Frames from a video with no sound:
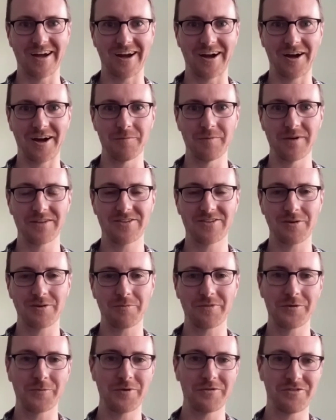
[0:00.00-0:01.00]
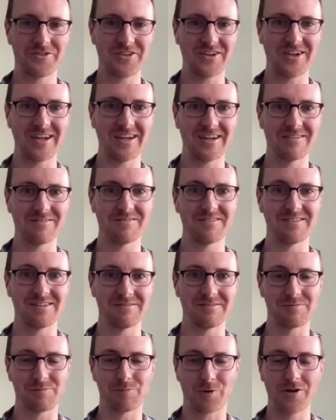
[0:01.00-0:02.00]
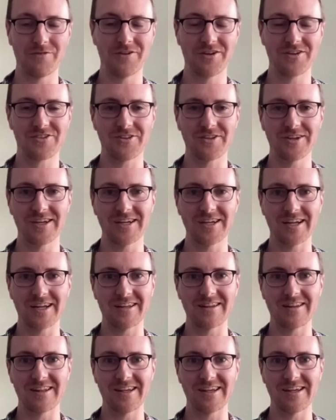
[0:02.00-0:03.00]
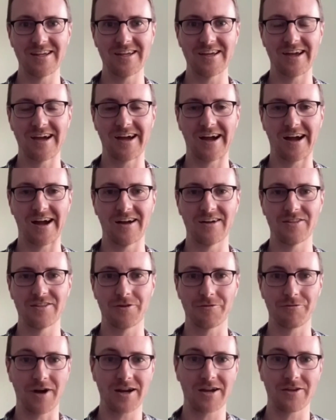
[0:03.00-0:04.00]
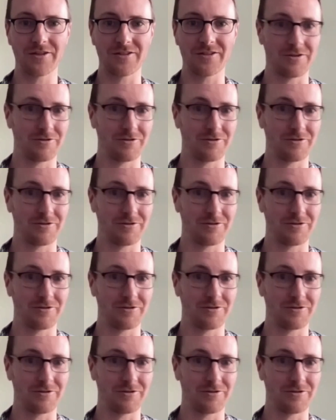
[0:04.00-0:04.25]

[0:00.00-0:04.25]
It's something we've seen previously in the